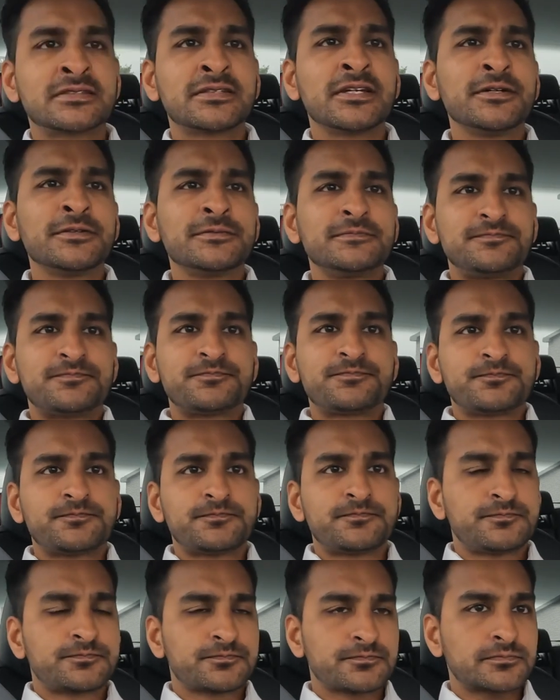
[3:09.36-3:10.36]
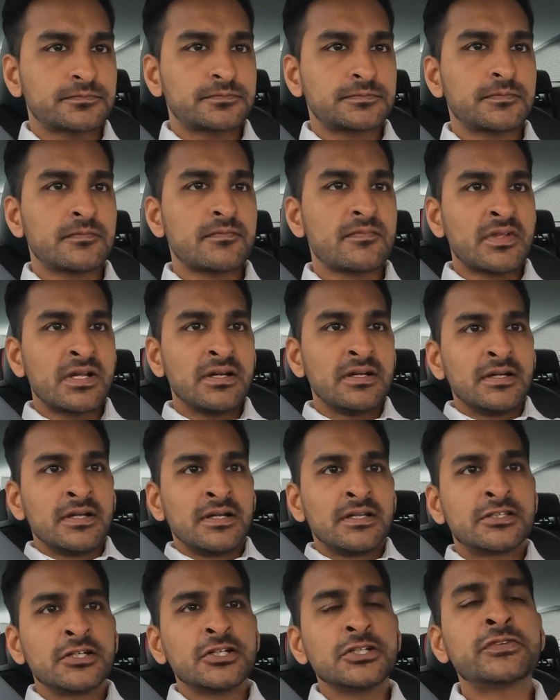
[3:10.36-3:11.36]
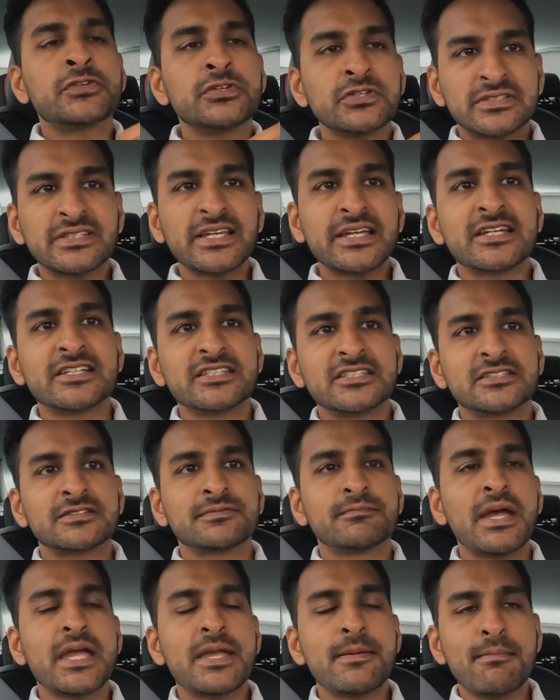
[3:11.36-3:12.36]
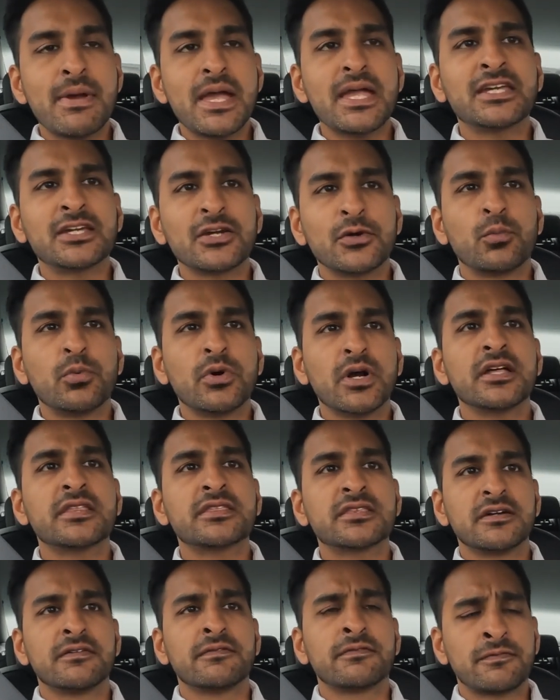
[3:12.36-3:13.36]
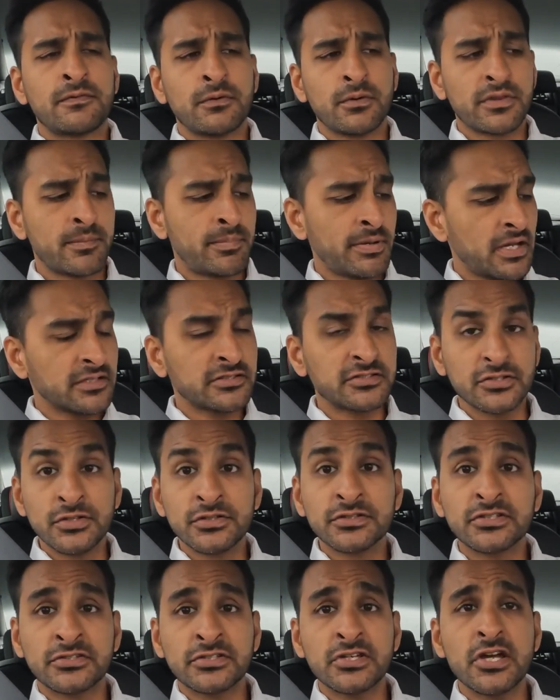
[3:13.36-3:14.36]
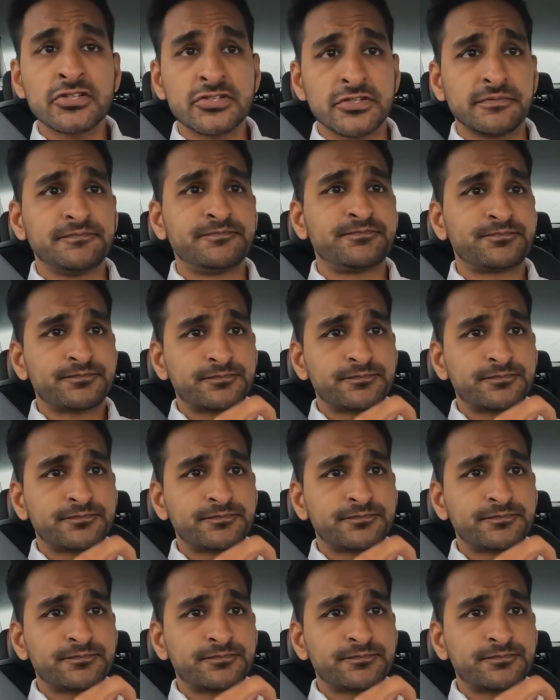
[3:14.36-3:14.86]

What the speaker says: So those few seconds may make it worth it for the person who's a surgeon.